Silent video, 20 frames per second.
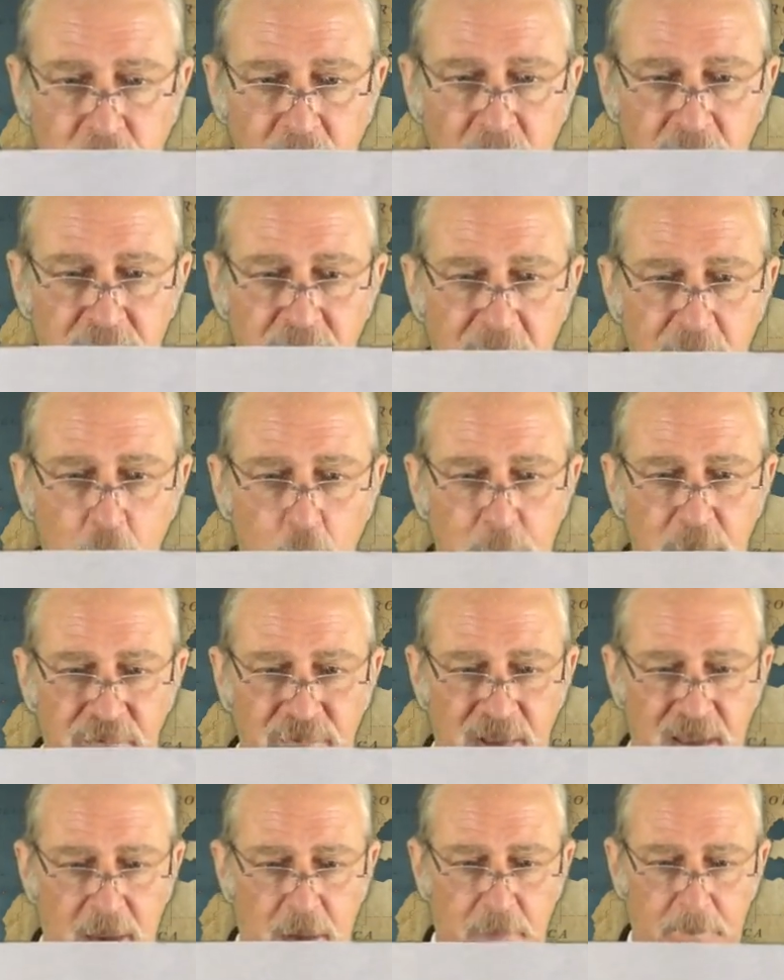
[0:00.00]
to help
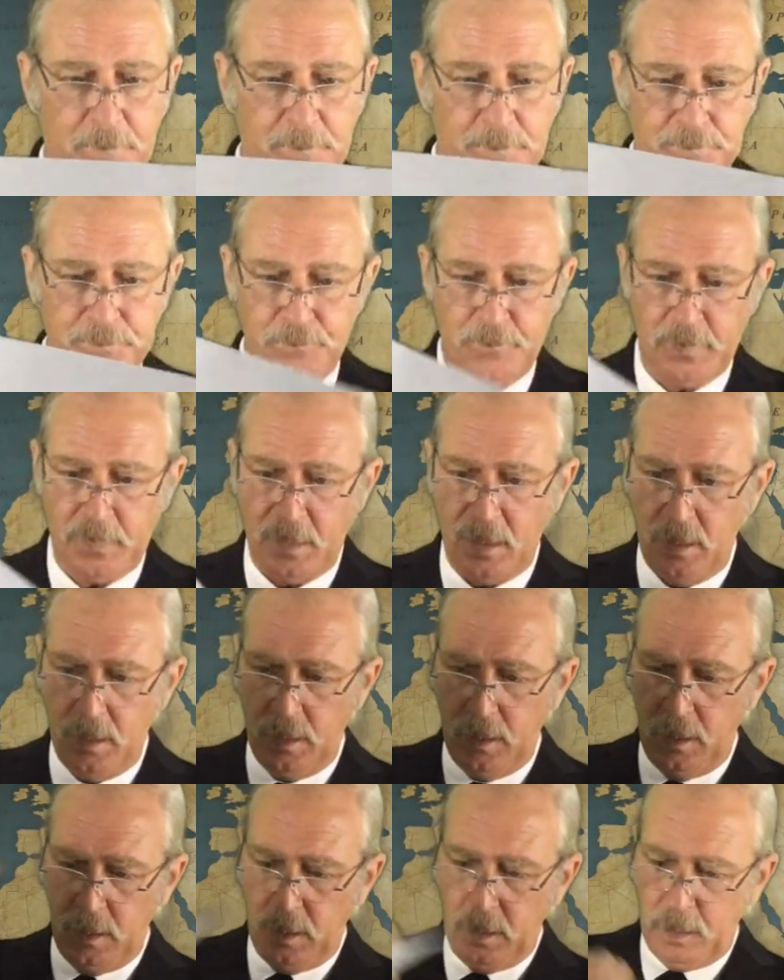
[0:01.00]
us out.
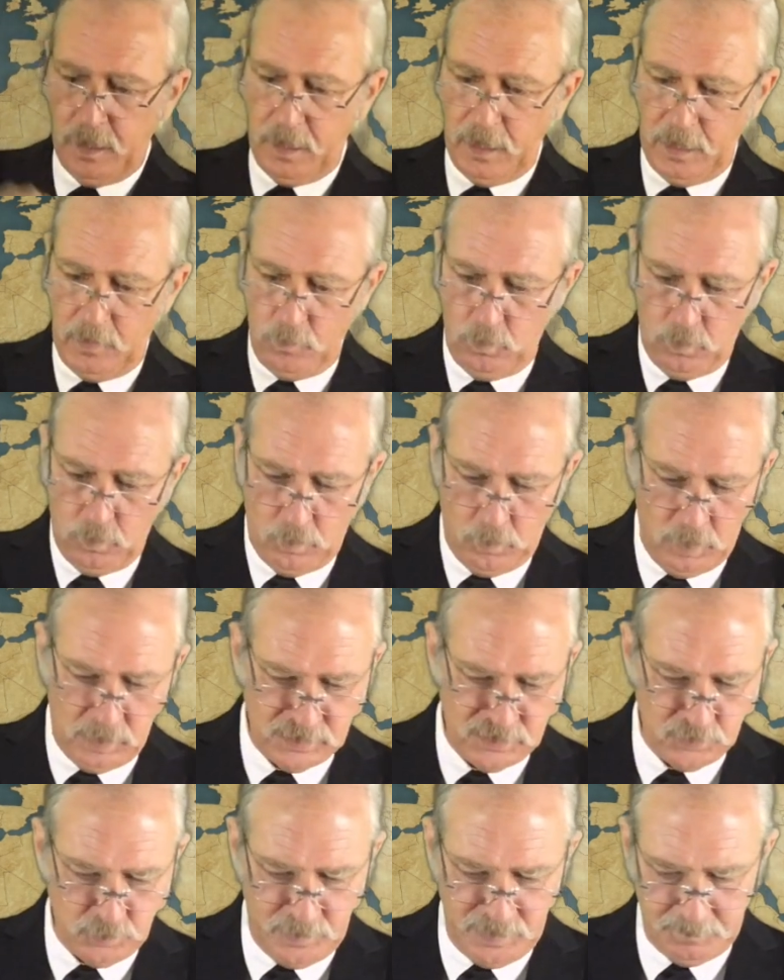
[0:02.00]
And
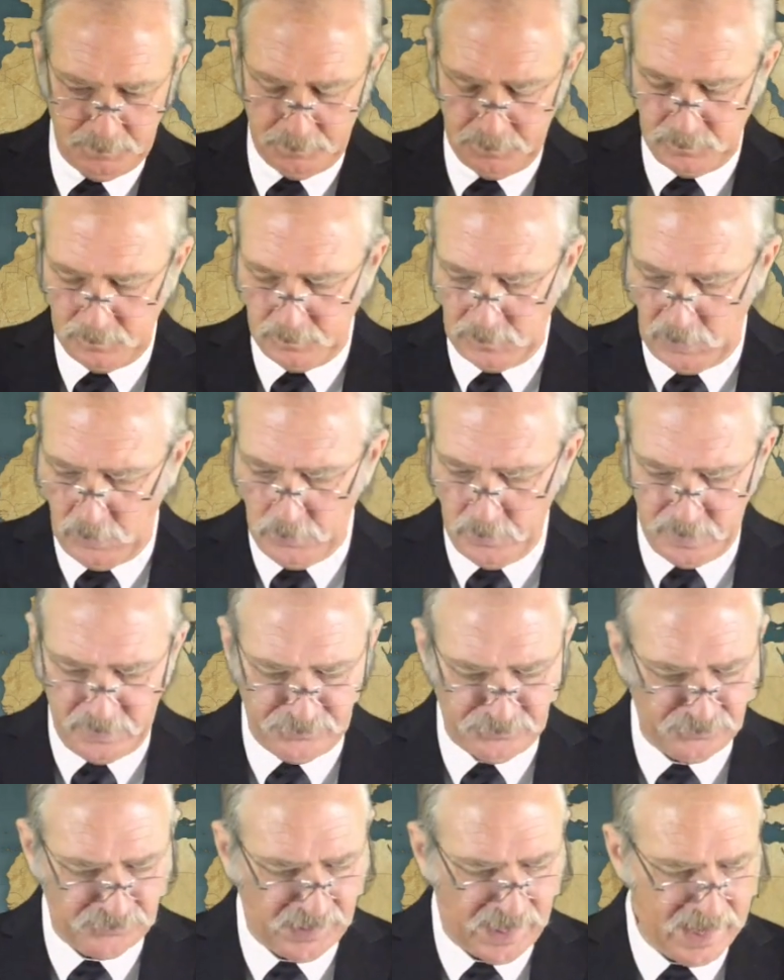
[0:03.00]
once we learn the
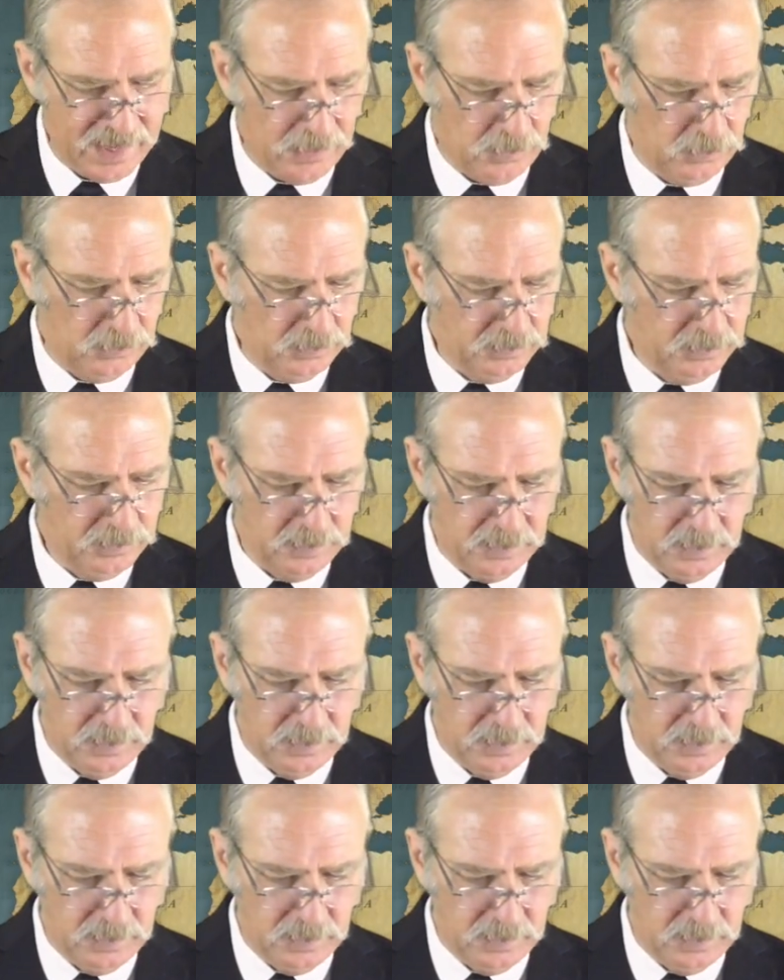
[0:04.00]
scale,